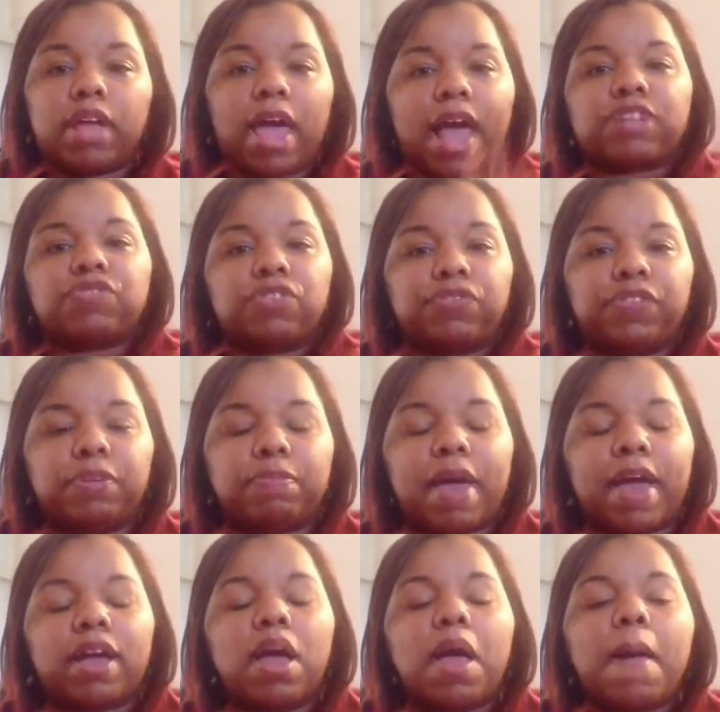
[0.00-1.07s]
ask for
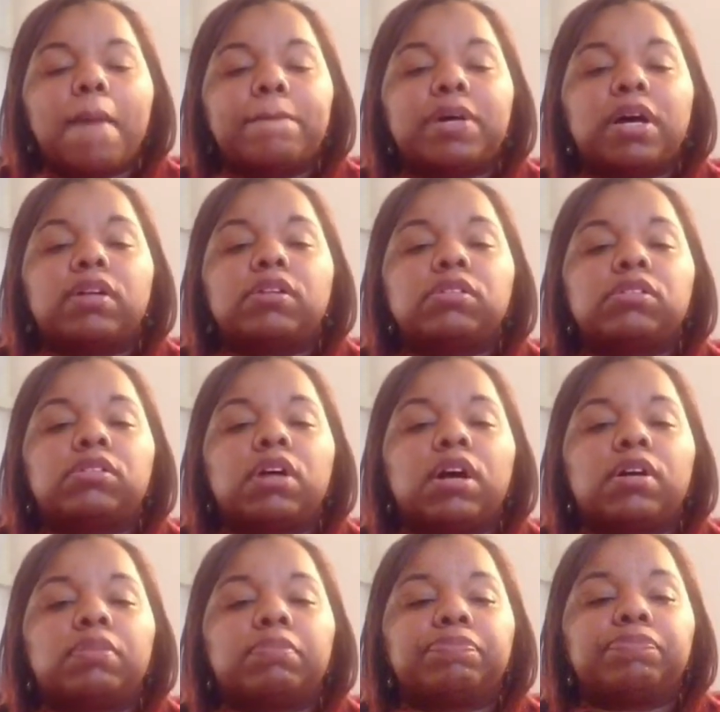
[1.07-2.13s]
feedback. But,
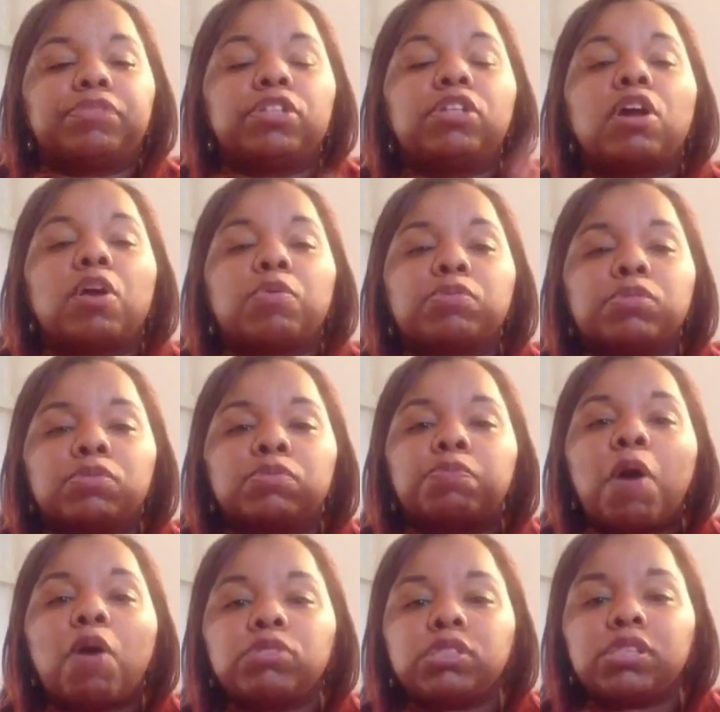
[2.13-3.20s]

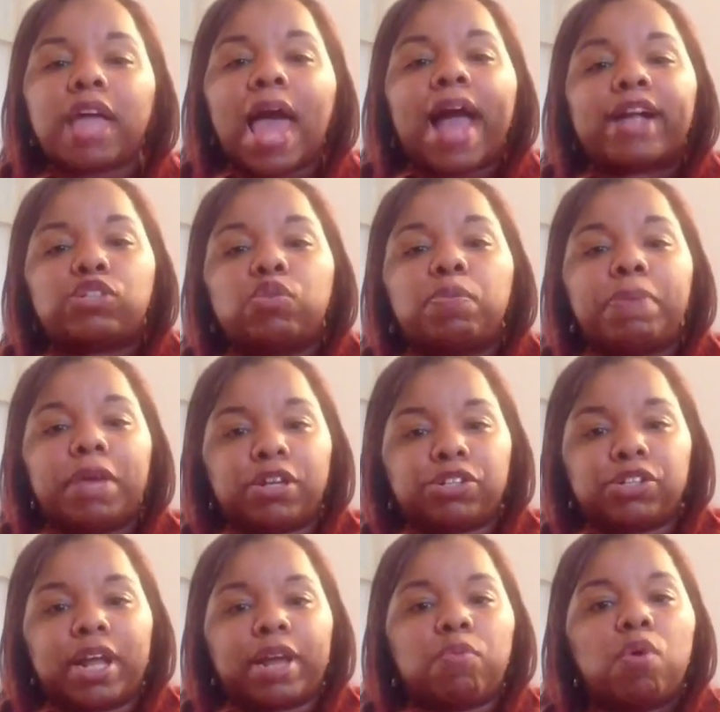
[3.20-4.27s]
post the actual
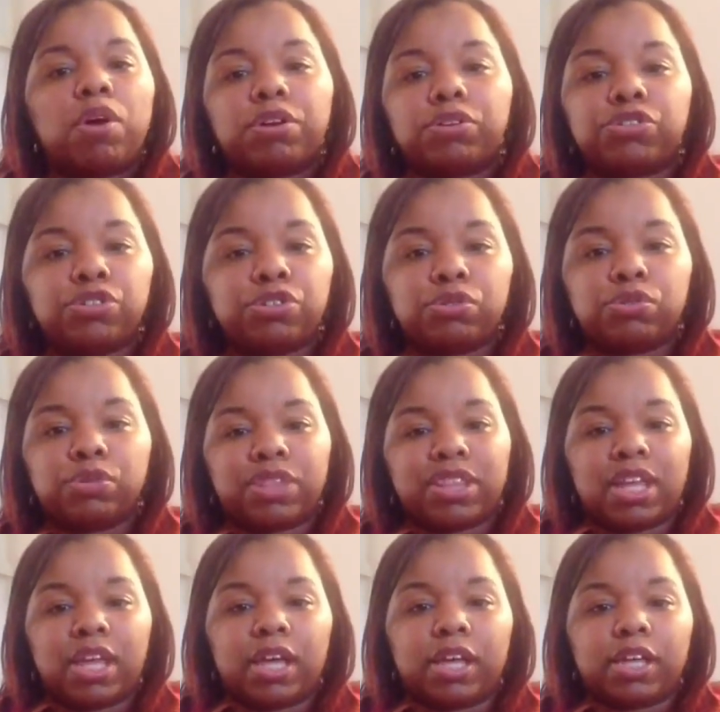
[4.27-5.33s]
picture, like one or two
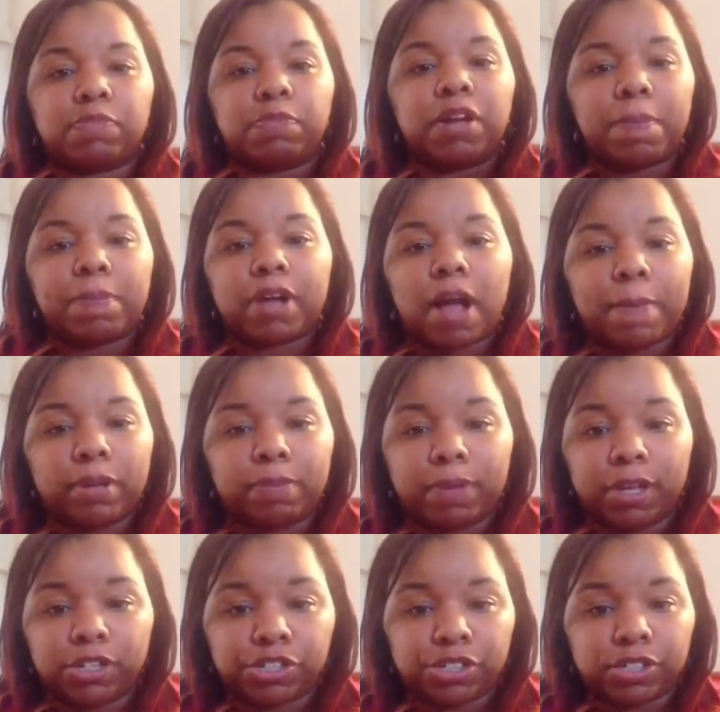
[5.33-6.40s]
things, put up a couple of
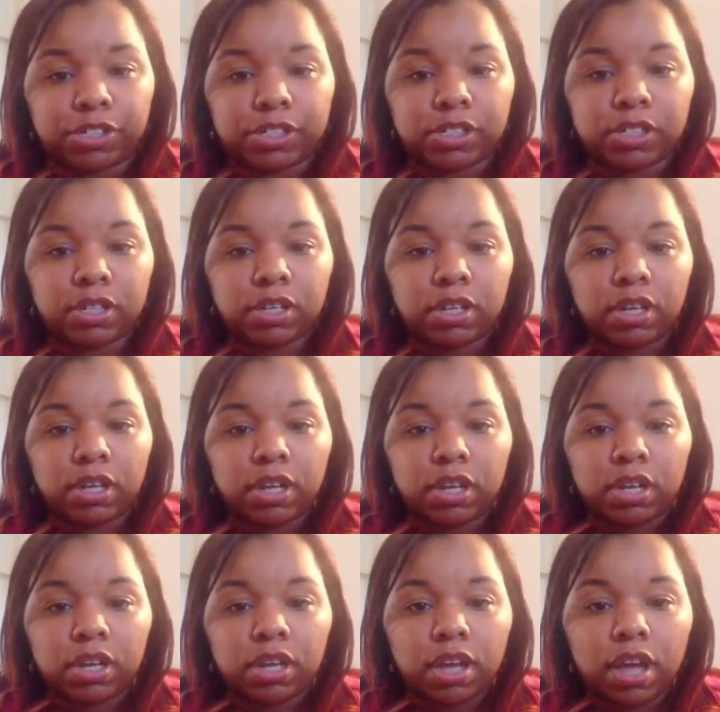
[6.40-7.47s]
pictures.
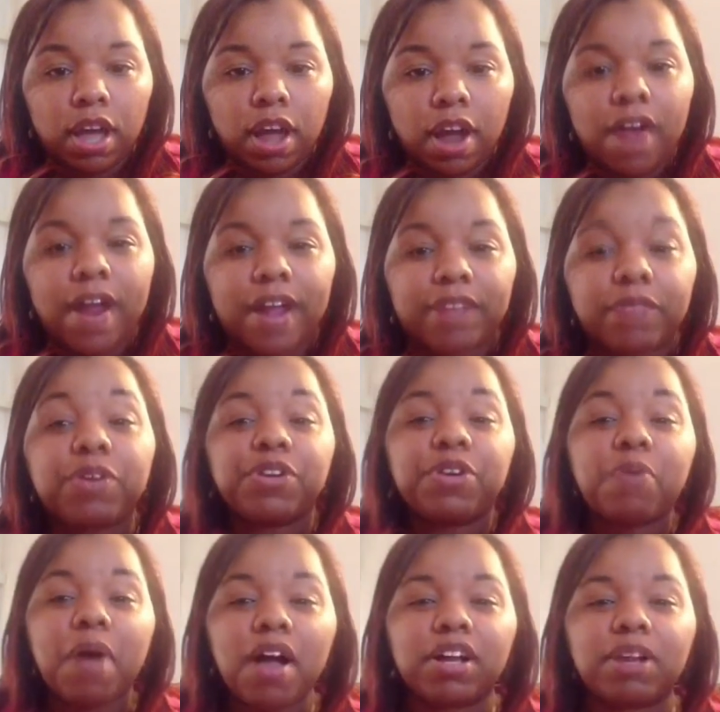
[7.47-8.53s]
All right. Well,
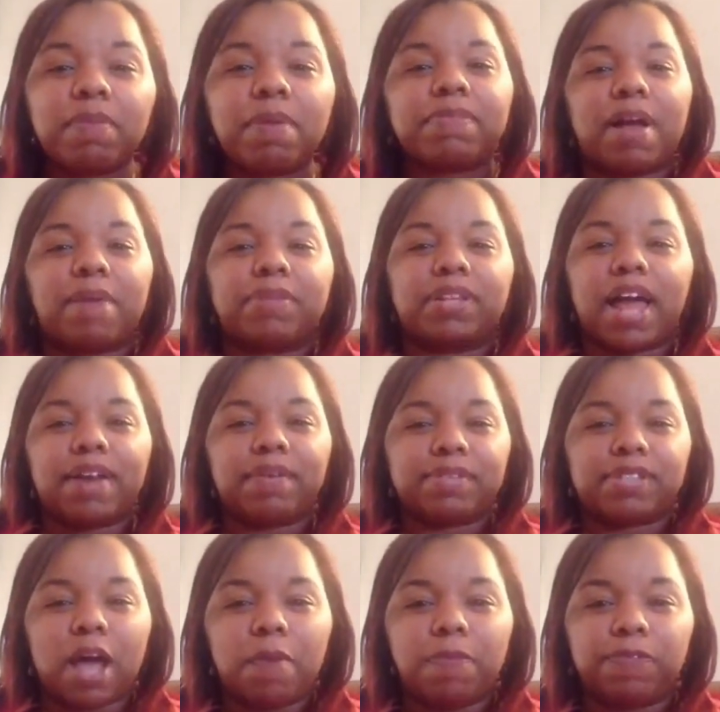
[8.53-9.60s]
you're welcome. I'm glad it
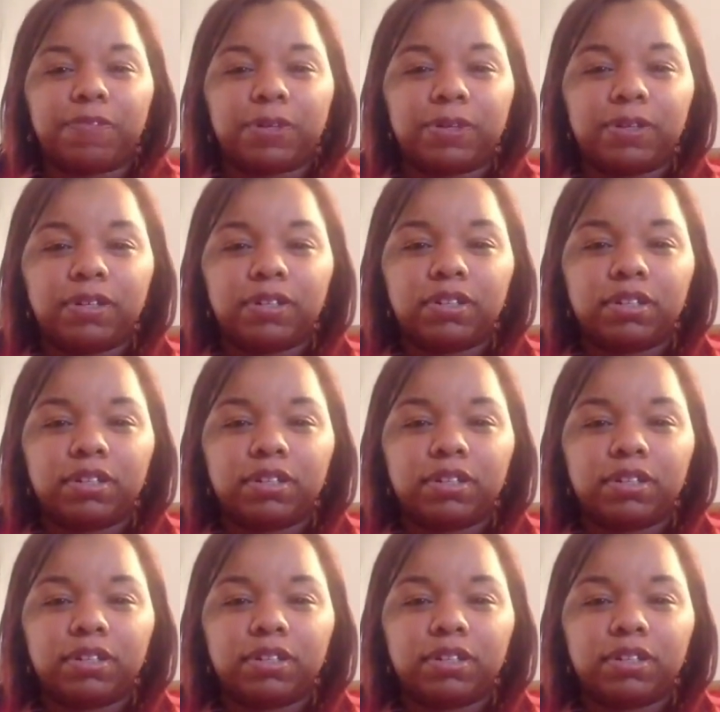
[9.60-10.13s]
was helpful.